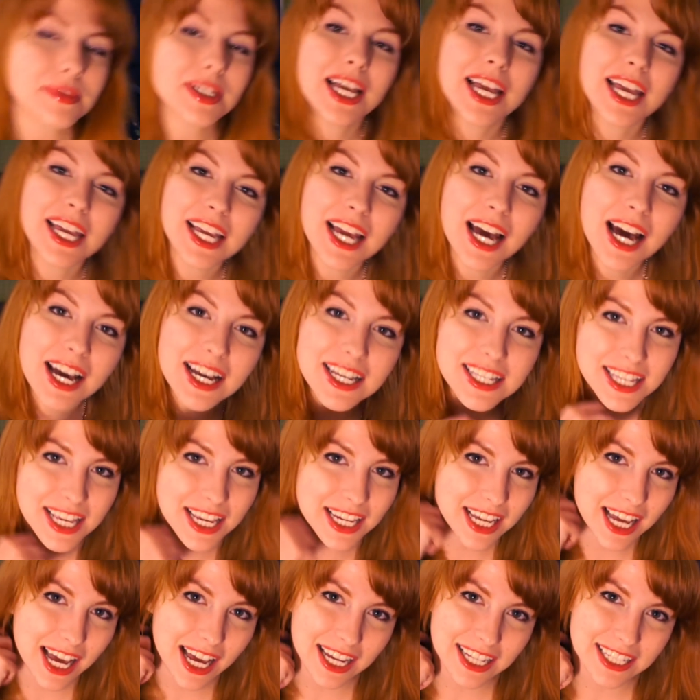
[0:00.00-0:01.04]
Hey guys,
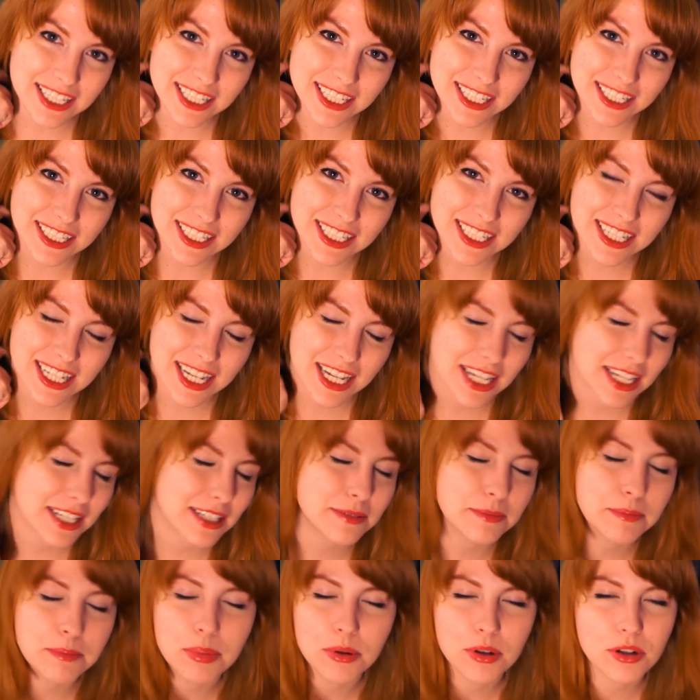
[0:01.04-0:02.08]
hey cocktails,
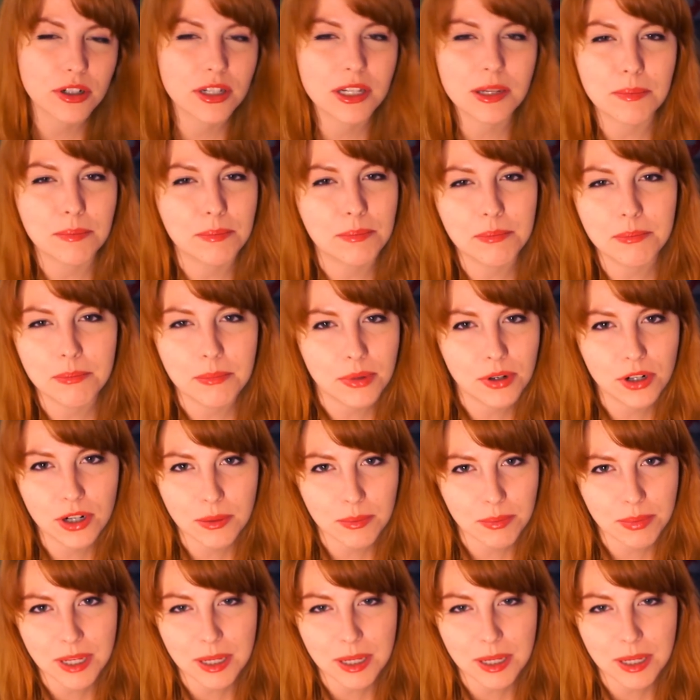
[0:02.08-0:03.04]
hey birdie birds.